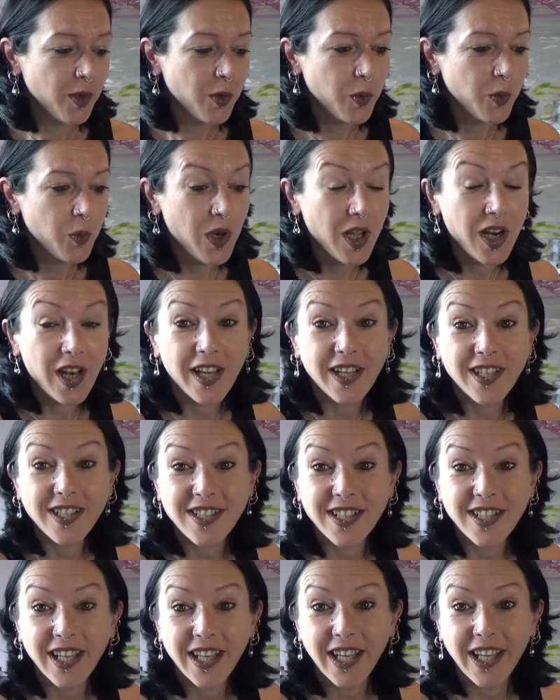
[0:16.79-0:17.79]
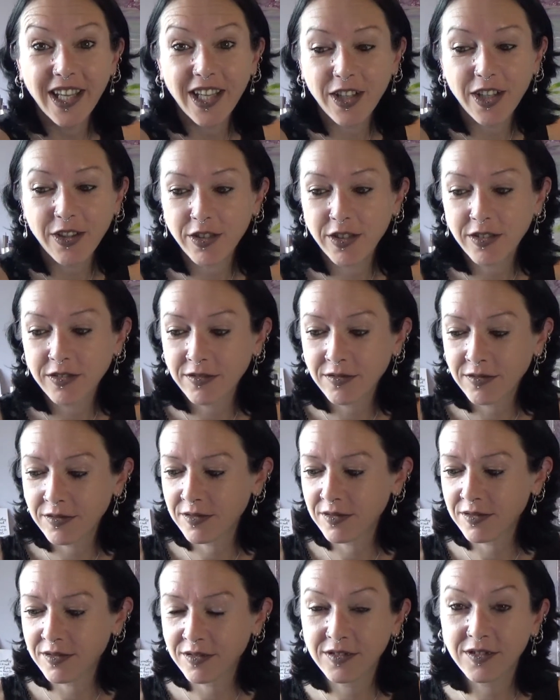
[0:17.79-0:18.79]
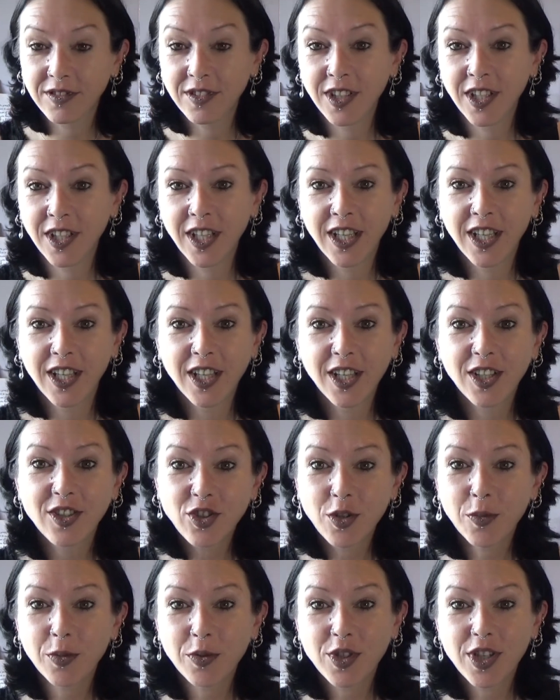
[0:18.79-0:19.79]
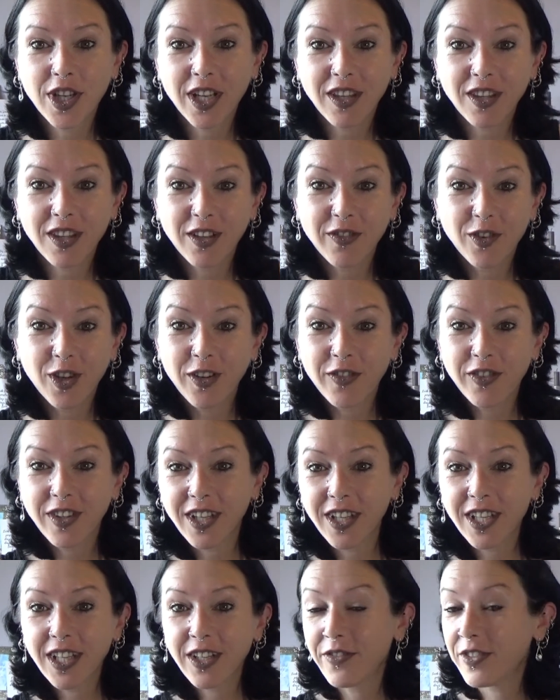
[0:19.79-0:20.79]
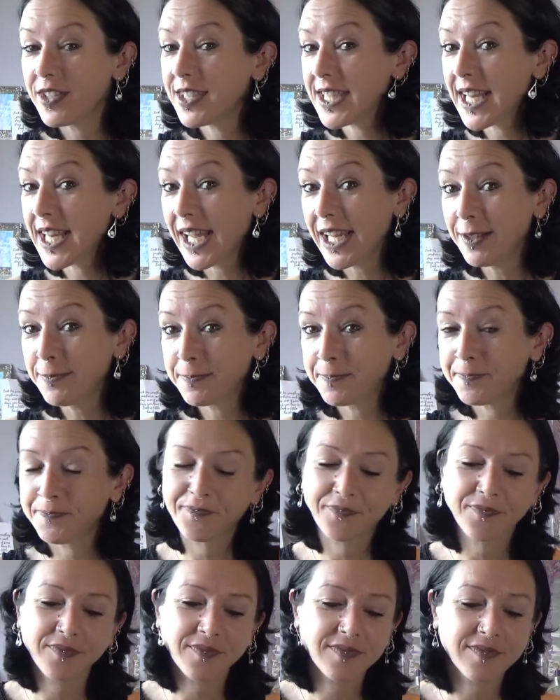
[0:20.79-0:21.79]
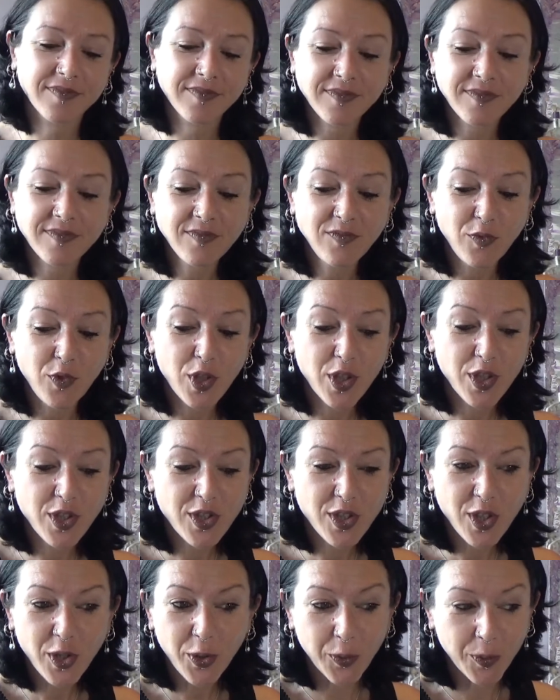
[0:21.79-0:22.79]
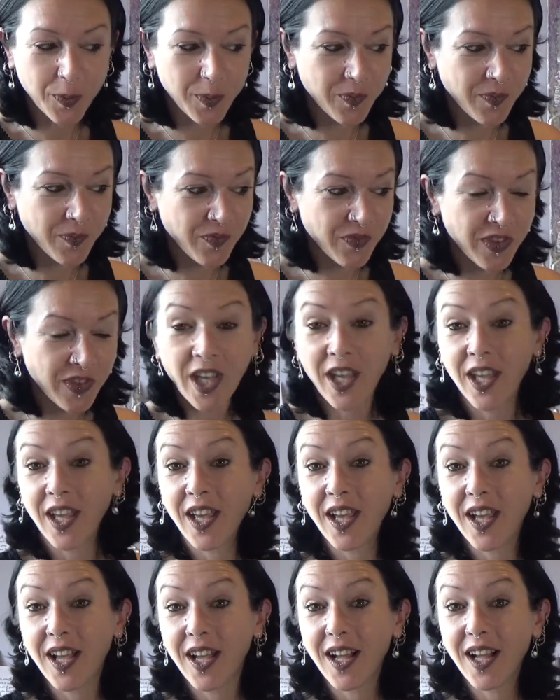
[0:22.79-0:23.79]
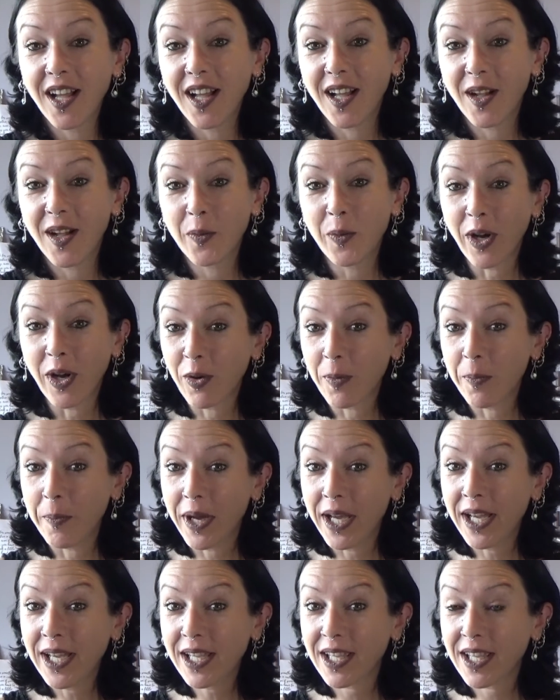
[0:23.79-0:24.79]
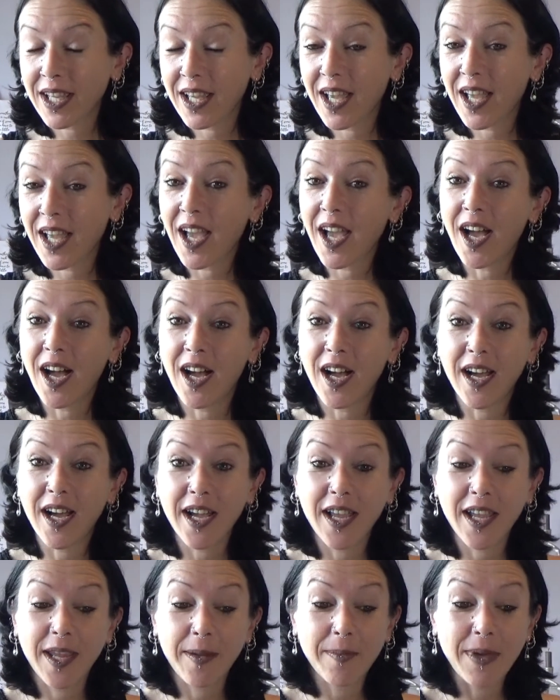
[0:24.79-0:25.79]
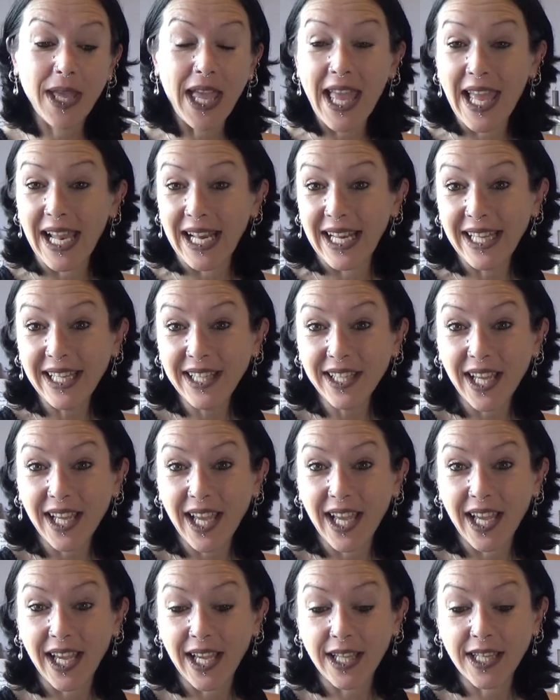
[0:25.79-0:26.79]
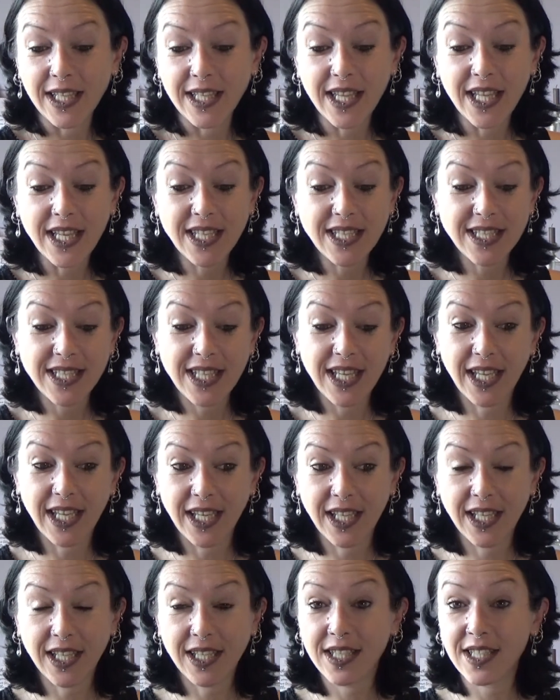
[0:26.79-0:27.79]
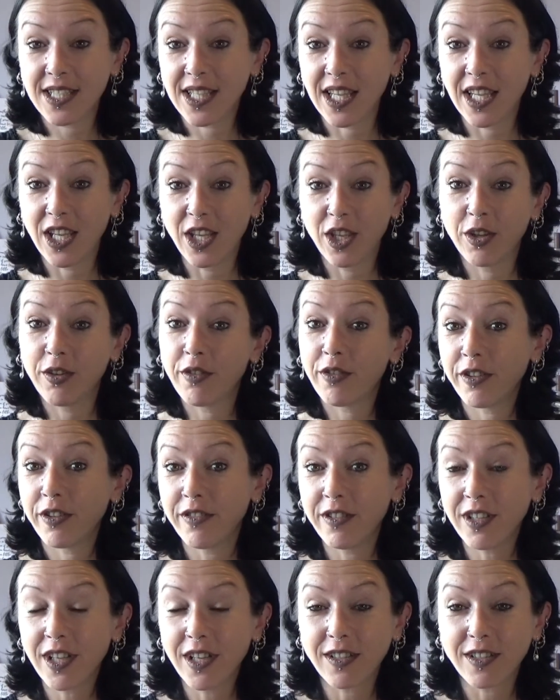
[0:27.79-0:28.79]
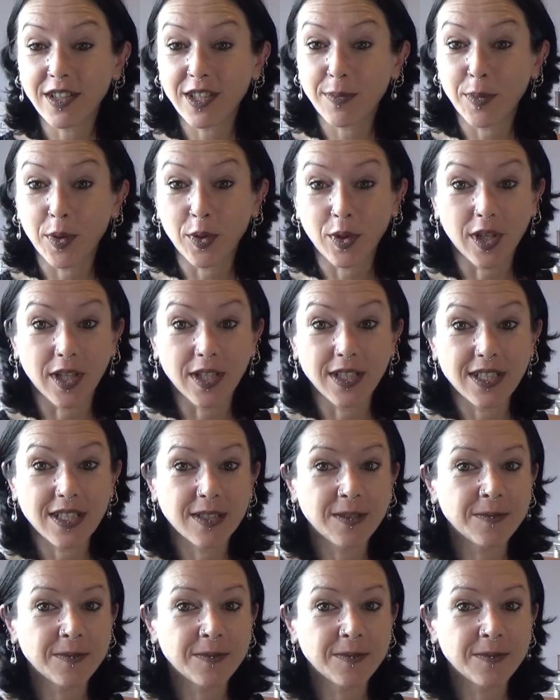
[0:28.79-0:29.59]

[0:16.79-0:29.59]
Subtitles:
while I sit here and triple check that I've got everything I need for today. So, welcome back. I'm Ellie and this is the Curio Yarns podcast.